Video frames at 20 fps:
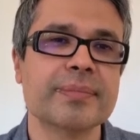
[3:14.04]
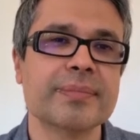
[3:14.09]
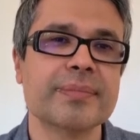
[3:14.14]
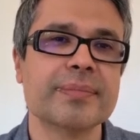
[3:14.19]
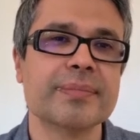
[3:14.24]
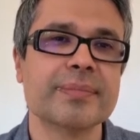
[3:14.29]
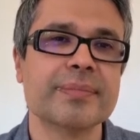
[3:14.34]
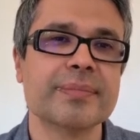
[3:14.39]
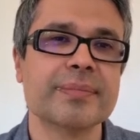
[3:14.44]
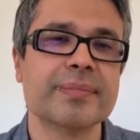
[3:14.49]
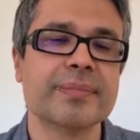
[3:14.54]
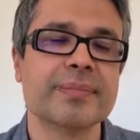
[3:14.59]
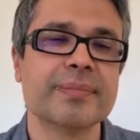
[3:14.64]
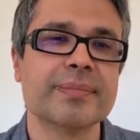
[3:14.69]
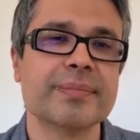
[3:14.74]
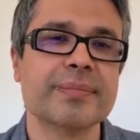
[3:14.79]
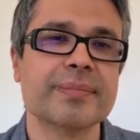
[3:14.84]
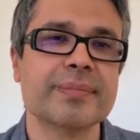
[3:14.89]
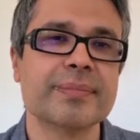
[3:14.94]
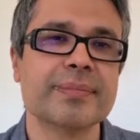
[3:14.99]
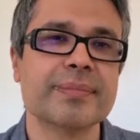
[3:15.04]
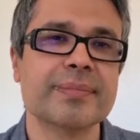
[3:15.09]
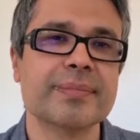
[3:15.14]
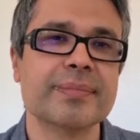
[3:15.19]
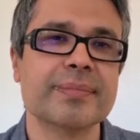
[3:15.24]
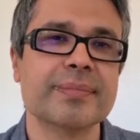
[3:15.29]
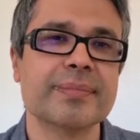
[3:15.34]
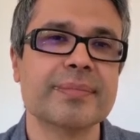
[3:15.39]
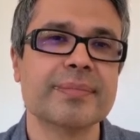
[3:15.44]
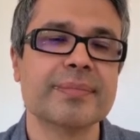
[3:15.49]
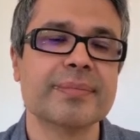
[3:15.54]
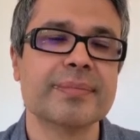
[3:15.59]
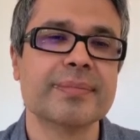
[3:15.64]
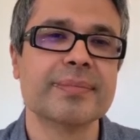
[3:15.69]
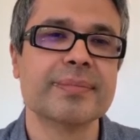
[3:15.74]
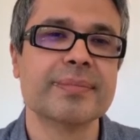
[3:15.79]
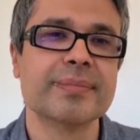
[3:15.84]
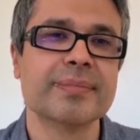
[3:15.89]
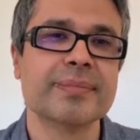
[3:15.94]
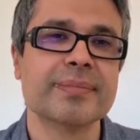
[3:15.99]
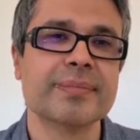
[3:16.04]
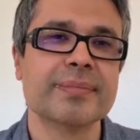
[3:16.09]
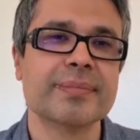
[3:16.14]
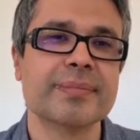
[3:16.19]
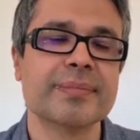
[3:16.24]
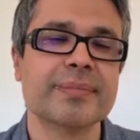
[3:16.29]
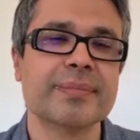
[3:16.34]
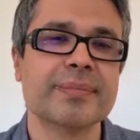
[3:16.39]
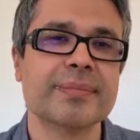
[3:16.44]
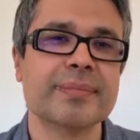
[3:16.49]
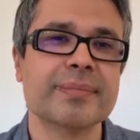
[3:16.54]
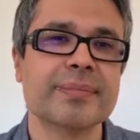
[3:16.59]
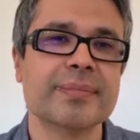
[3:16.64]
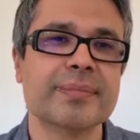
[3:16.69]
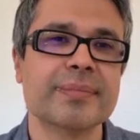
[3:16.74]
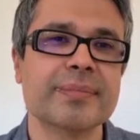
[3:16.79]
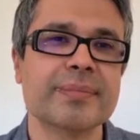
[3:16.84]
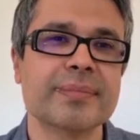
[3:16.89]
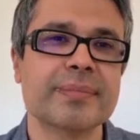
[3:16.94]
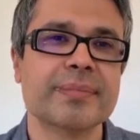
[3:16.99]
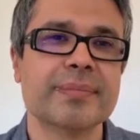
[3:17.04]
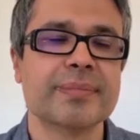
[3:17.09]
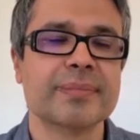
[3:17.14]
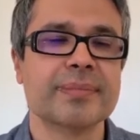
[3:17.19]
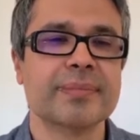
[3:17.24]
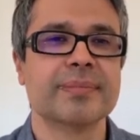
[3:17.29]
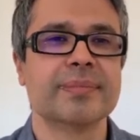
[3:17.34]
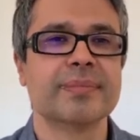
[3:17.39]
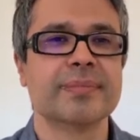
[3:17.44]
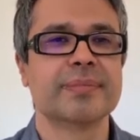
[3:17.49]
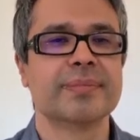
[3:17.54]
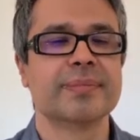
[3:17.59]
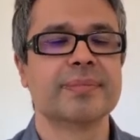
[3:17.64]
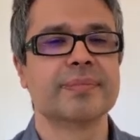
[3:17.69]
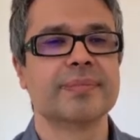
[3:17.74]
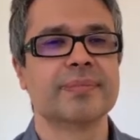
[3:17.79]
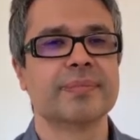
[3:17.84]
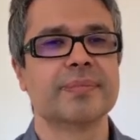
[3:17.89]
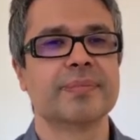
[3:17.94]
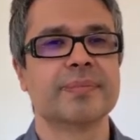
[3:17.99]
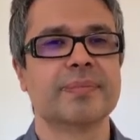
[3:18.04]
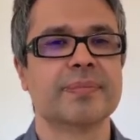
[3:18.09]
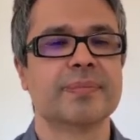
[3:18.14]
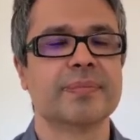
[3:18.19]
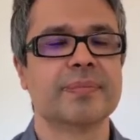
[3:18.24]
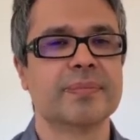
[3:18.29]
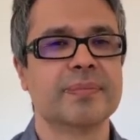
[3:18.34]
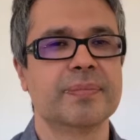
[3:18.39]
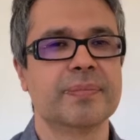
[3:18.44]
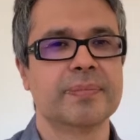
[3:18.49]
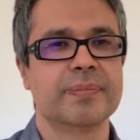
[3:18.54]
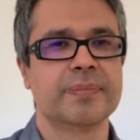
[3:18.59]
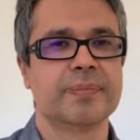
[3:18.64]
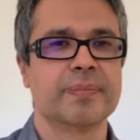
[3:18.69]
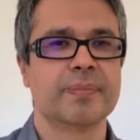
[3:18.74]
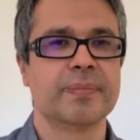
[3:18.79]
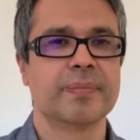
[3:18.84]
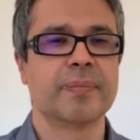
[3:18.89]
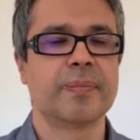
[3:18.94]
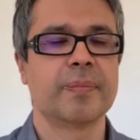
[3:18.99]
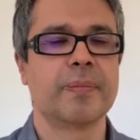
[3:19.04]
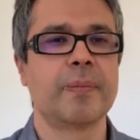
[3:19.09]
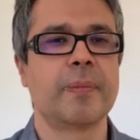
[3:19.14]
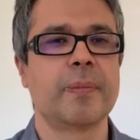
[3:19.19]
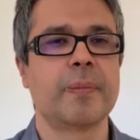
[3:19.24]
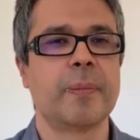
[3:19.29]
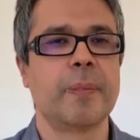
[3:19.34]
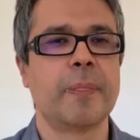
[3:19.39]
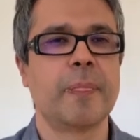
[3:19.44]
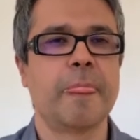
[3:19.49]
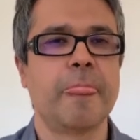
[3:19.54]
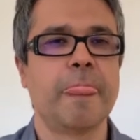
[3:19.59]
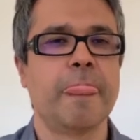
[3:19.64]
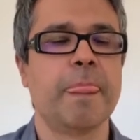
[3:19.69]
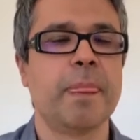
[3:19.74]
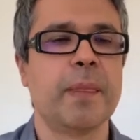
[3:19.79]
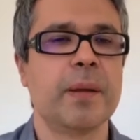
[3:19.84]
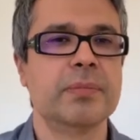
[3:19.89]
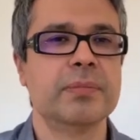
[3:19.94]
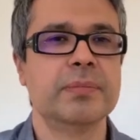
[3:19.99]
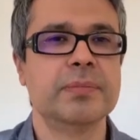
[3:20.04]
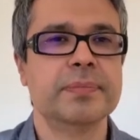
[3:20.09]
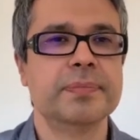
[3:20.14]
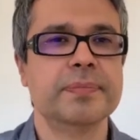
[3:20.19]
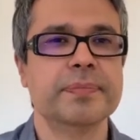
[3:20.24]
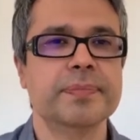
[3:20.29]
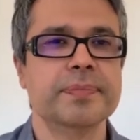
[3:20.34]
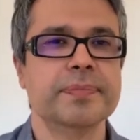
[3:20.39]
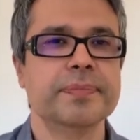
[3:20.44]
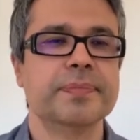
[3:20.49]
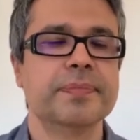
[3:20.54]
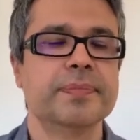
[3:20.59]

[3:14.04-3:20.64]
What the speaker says: (silent)